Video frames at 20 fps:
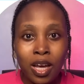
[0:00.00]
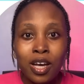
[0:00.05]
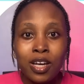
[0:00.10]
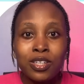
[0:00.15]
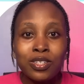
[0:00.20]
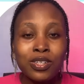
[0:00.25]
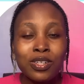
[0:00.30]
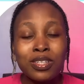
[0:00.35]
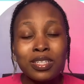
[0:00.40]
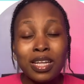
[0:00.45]

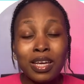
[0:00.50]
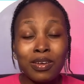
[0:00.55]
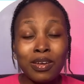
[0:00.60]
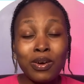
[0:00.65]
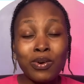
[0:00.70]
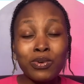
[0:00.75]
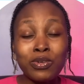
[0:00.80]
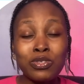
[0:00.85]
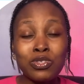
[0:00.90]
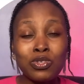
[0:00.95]
So just like you're
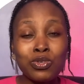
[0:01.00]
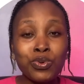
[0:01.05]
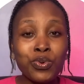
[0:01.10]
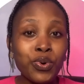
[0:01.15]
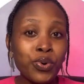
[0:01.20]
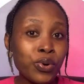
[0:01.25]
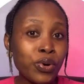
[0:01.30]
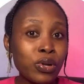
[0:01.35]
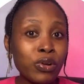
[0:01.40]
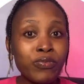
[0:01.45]
going to do
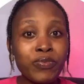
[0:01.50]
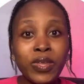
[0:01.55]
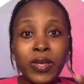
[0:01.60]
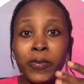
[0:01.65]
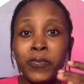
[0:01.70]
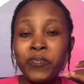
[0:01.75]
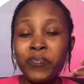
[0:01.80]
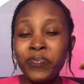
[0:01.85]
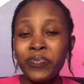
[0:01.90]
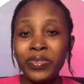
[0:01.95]
all of
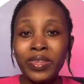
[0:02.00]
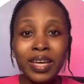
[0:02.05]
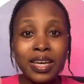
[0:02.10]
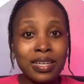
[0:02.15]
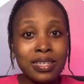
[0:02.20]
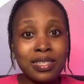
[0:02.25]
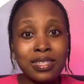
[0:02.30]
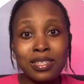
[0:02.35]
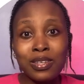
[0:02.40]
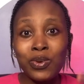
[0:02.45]
the
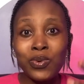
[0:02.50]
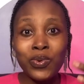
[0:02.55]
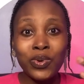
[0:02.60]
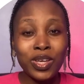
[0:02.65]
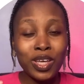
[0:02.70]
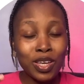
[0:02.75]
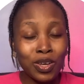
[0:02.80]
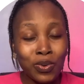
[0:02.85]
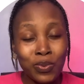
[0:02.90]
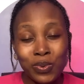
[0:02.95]
SEO
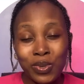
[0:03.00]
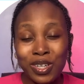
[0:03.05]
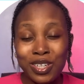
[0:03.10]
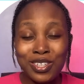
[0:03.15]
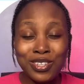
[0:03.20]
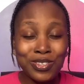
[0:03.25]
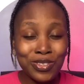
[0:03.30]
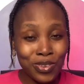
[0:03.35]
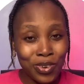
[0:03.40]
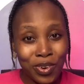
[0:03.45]
keyword
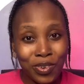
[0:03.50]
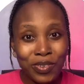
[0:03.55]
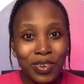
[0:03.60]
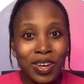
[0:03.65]
stuff